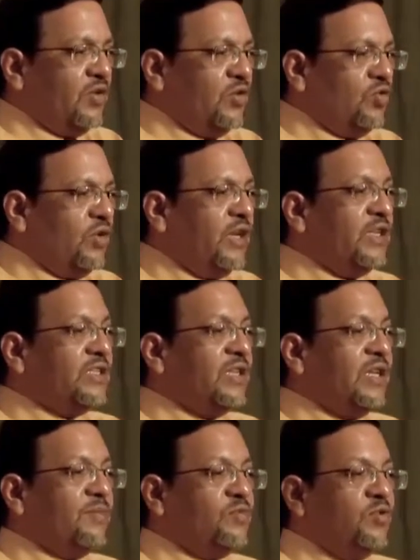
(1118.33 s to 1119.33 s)
Uranus
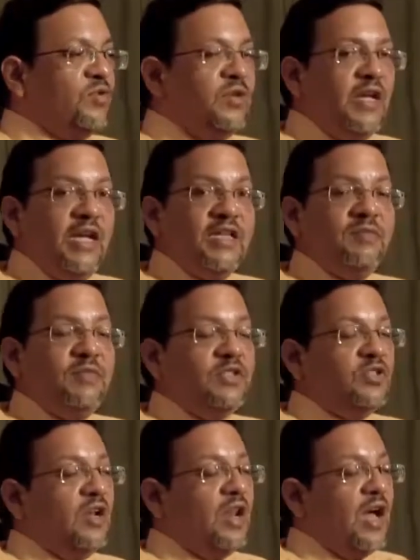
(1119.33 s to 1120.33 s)
and Neptune has
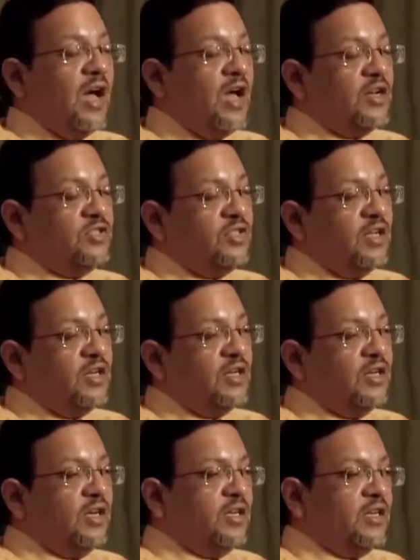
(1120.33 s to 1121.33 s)
much larger
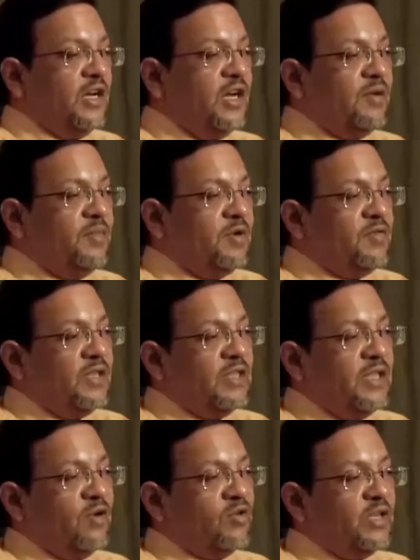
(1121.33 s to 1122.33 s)
tilt between
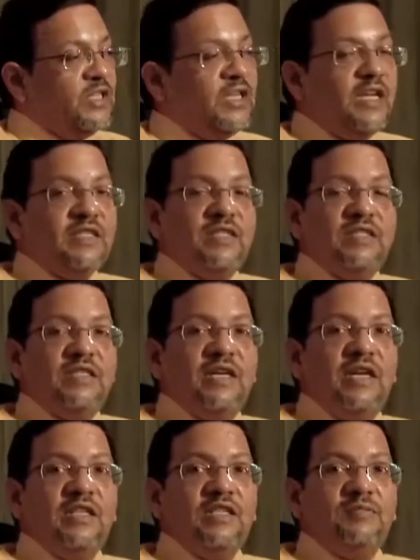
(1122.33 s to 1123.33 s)
their rotation axis
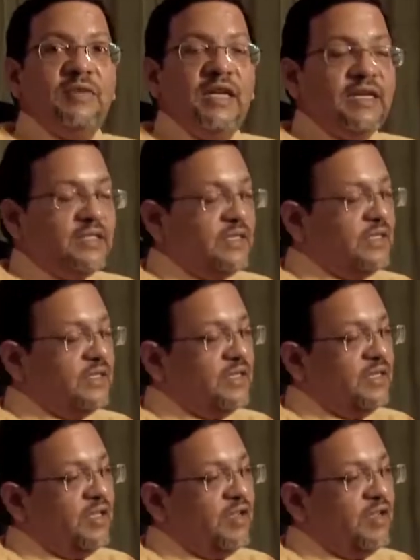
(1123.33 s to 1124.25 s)
and the spin axis,